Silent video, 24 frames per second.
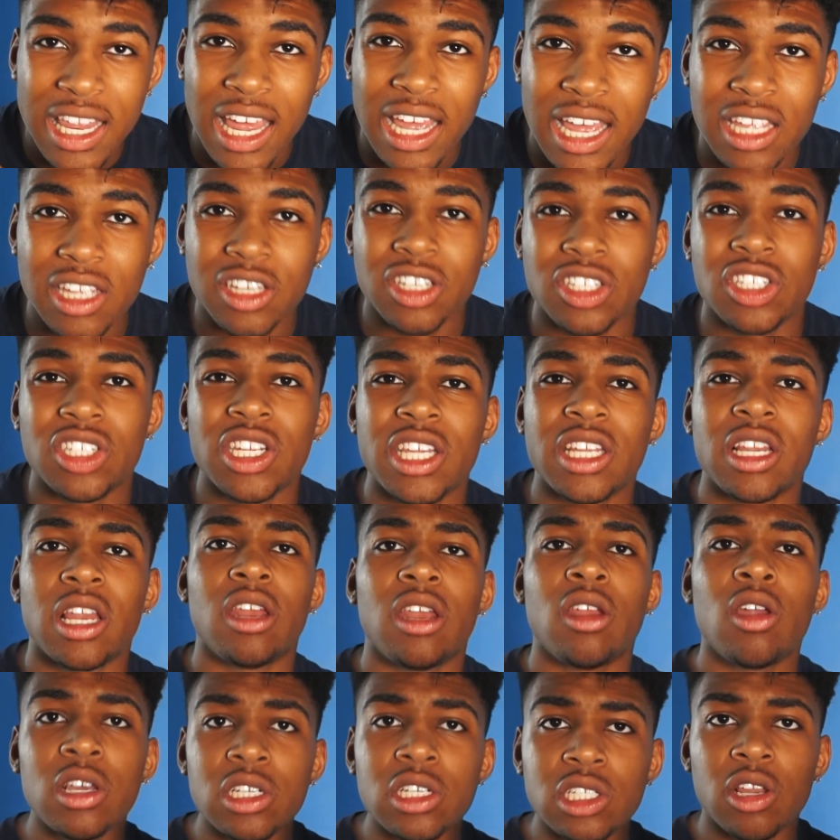that. You just need a
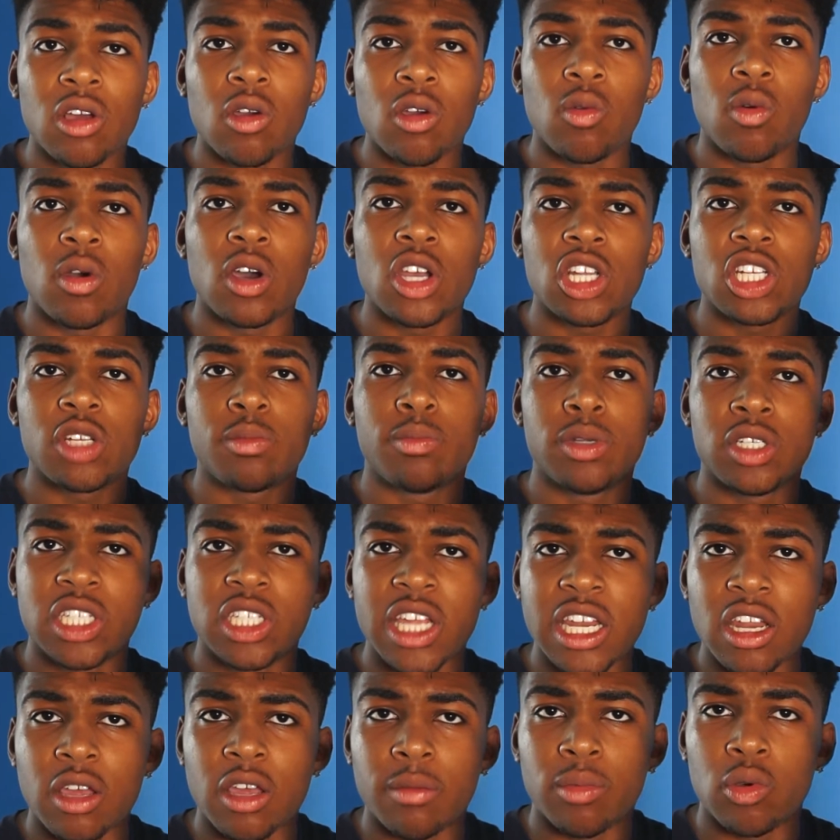nice little watch,
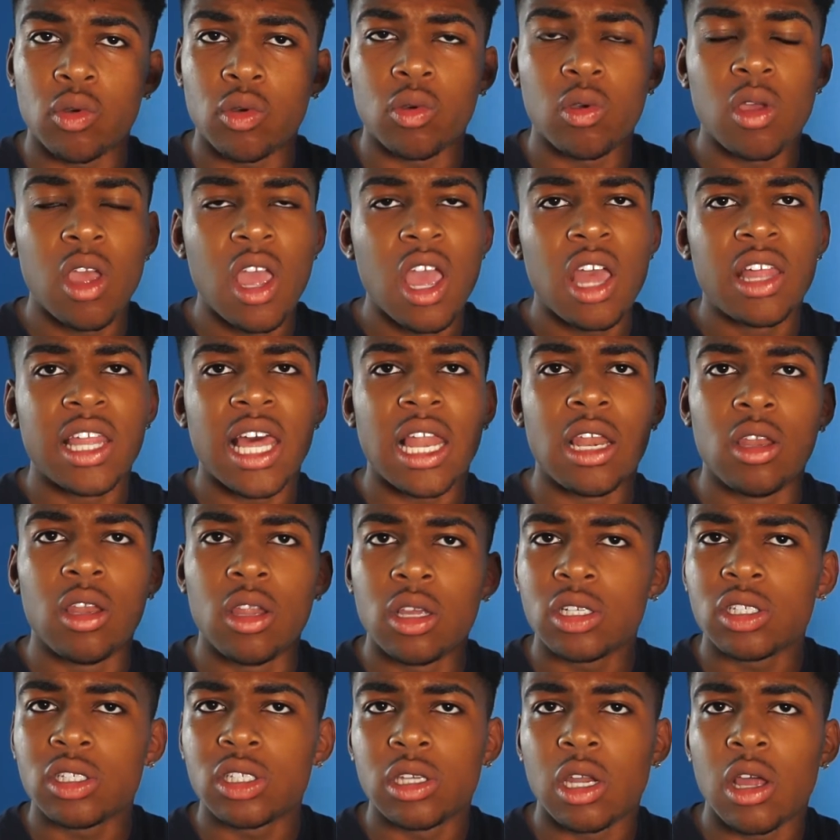presentable, that
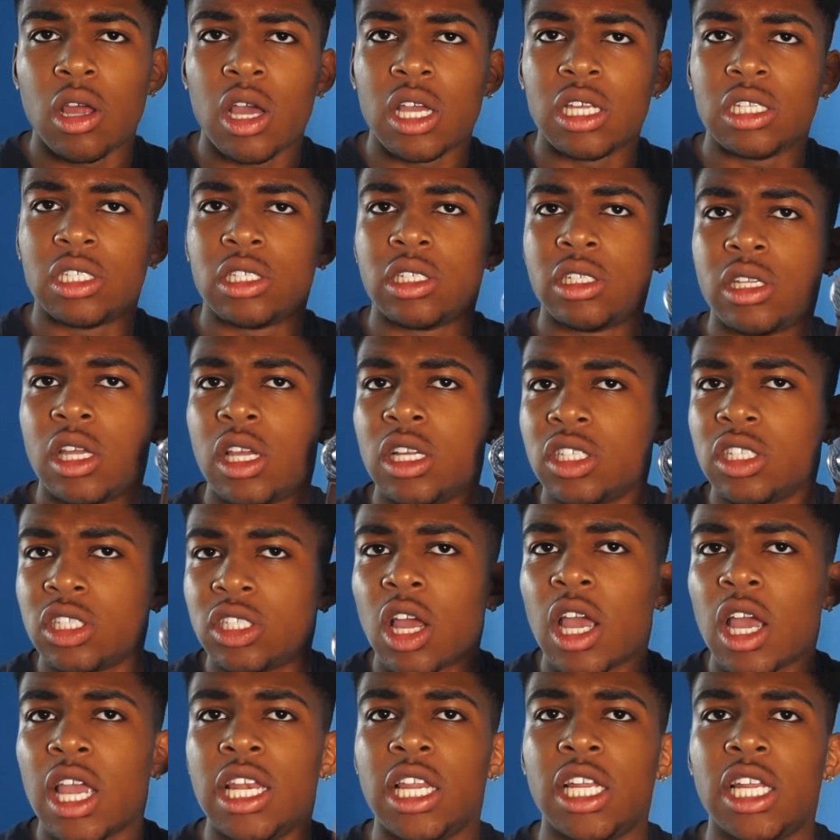looks nice,
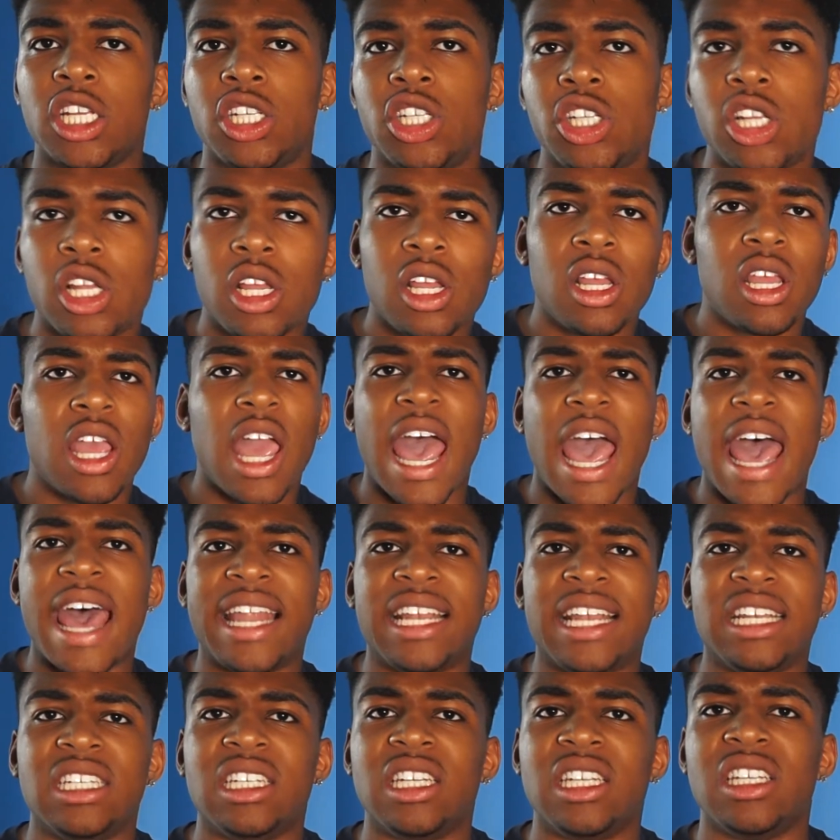stylish,
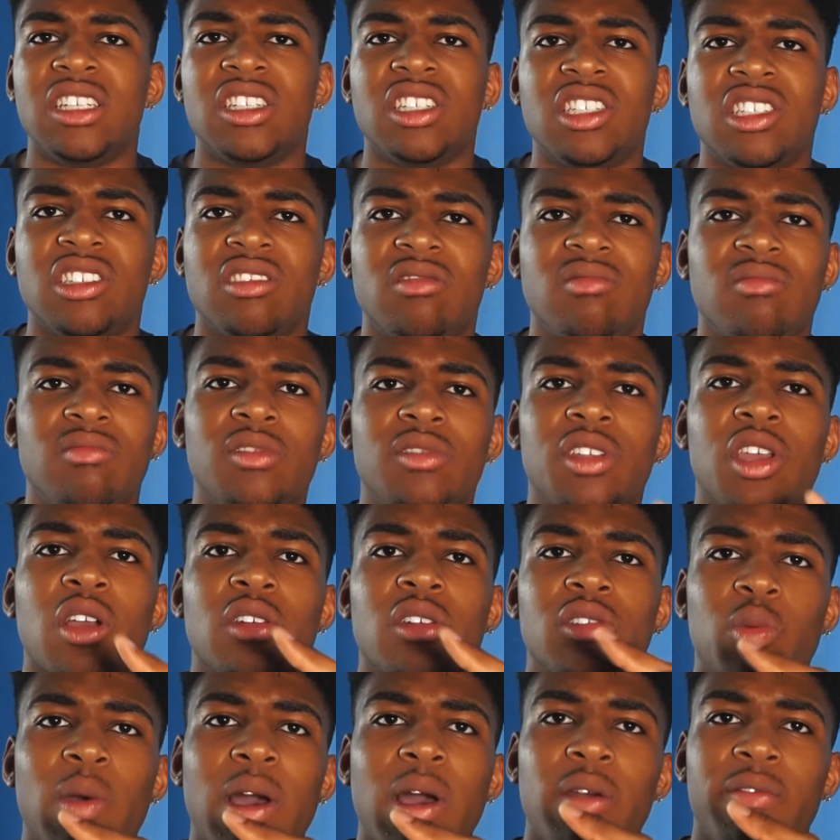and it just
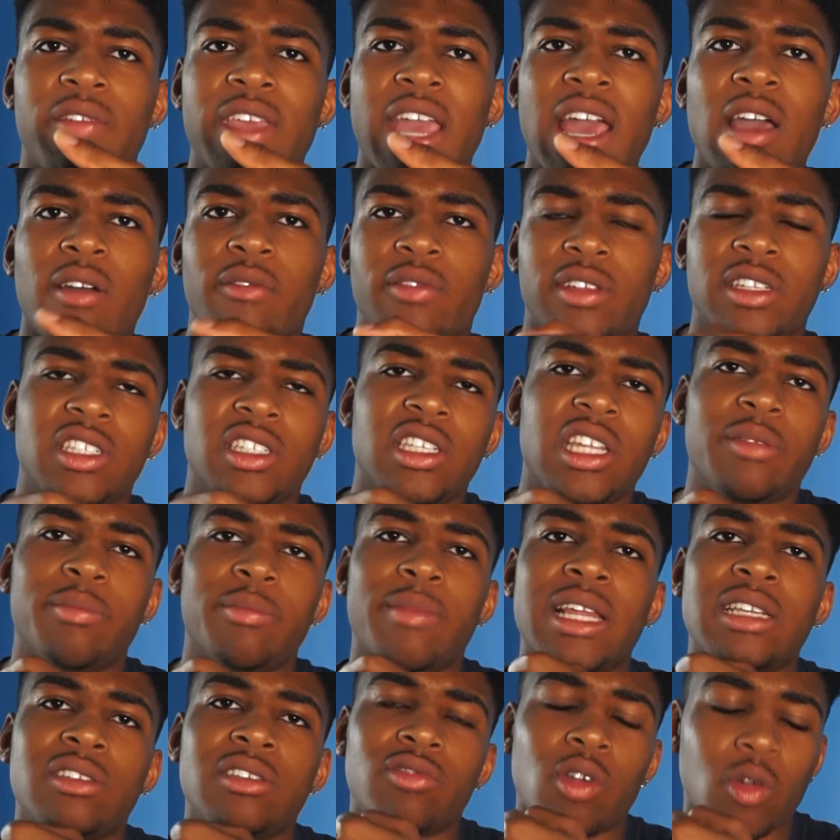goes well with your outfit. See,
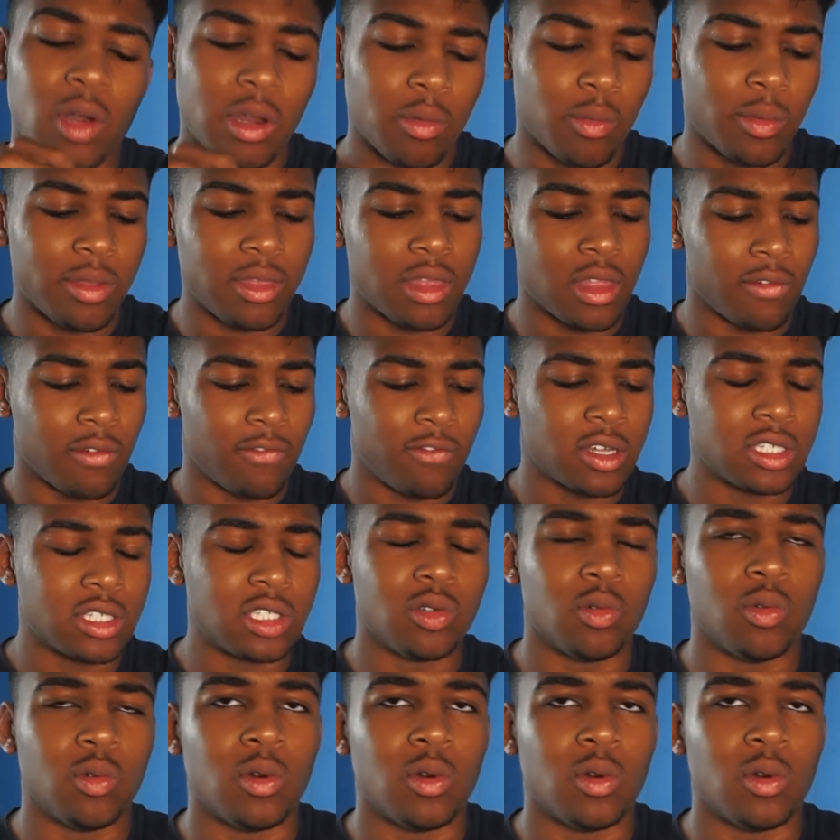man's rolling with the fossil